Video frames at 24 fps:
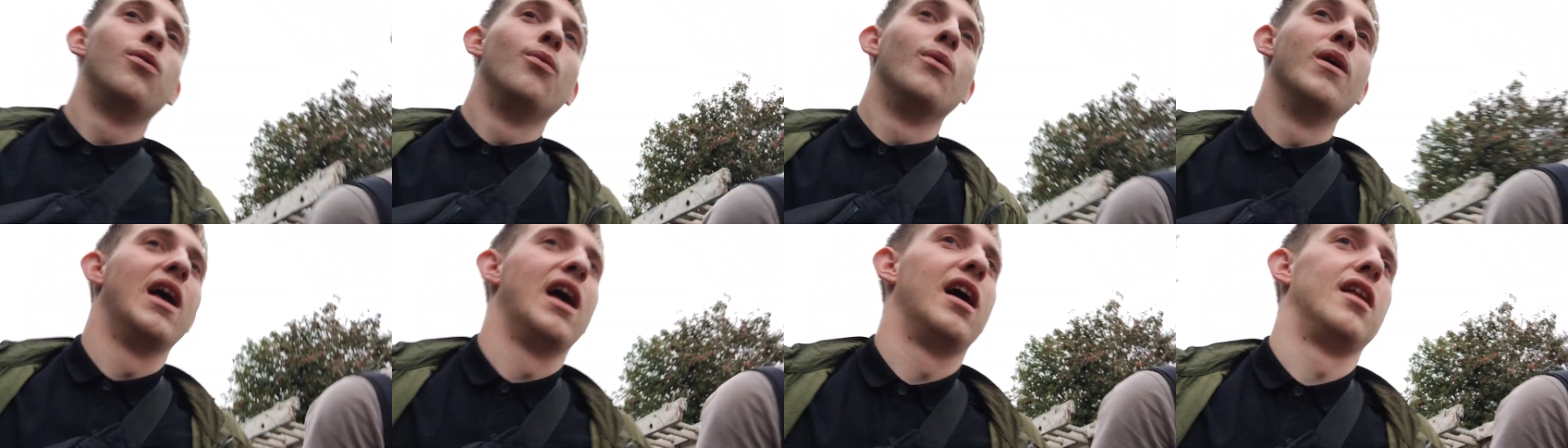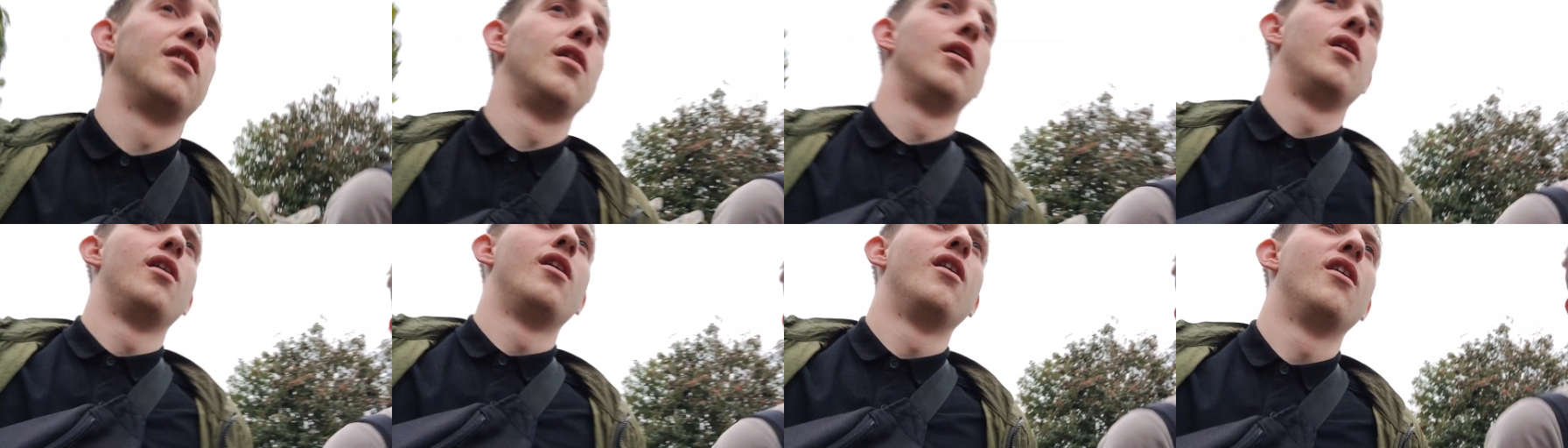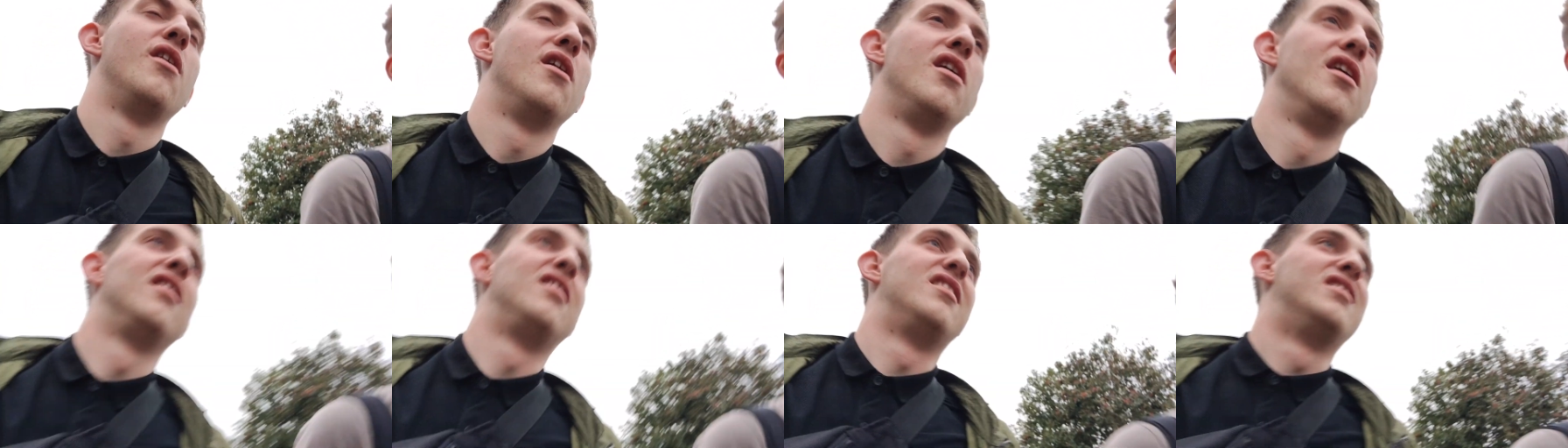We had
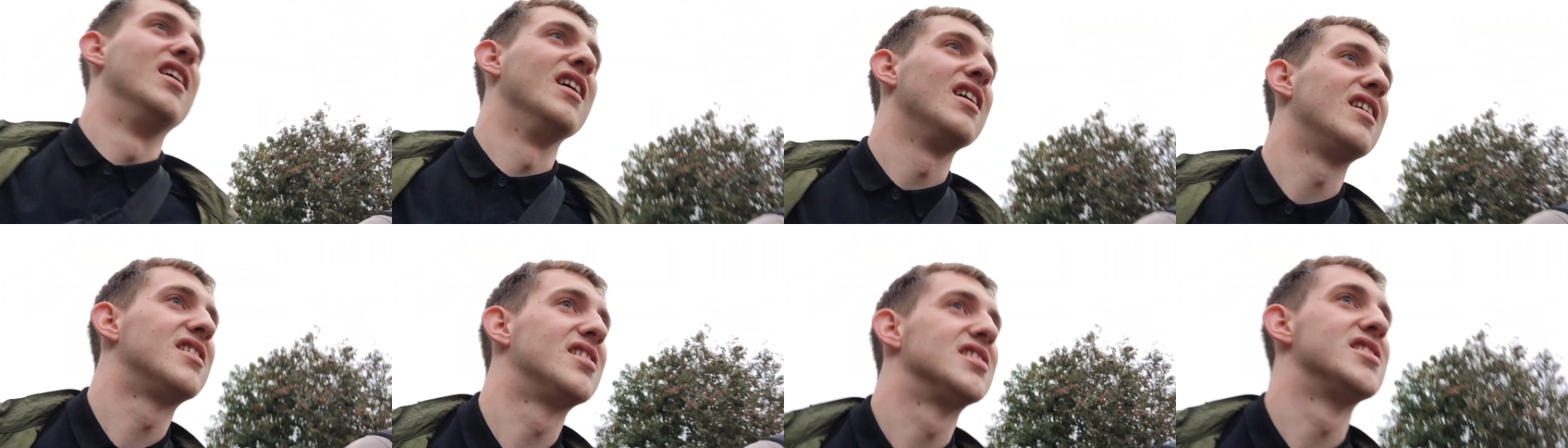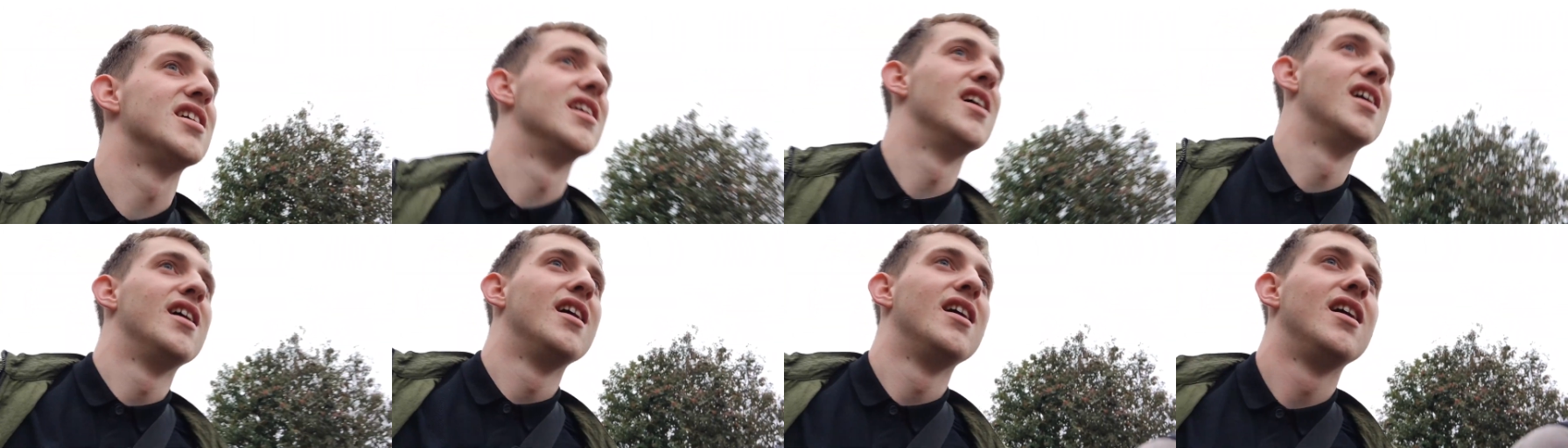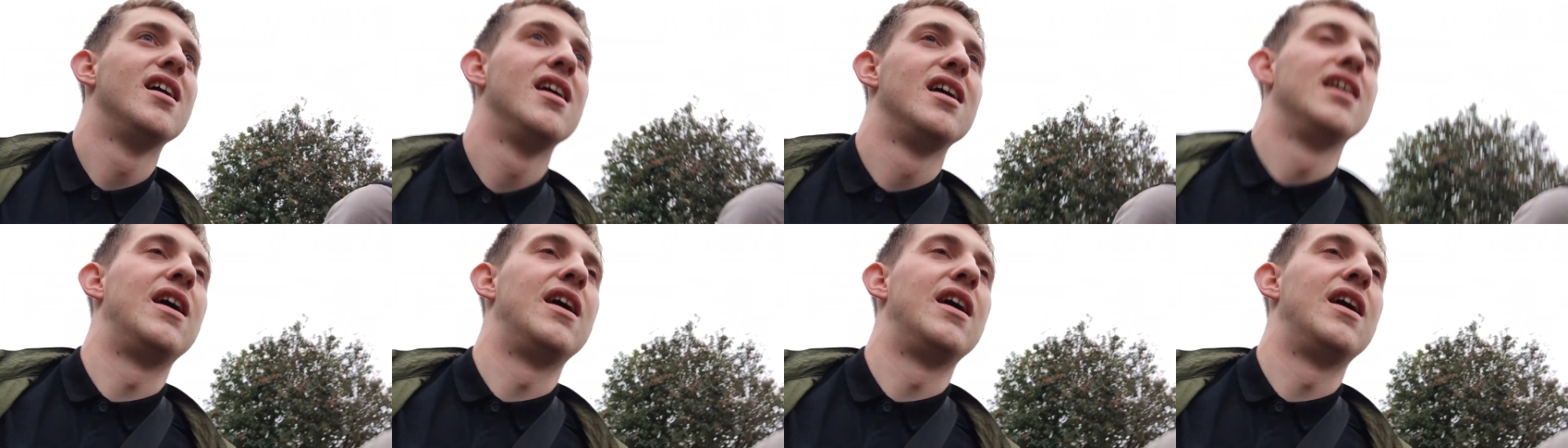six, yeah,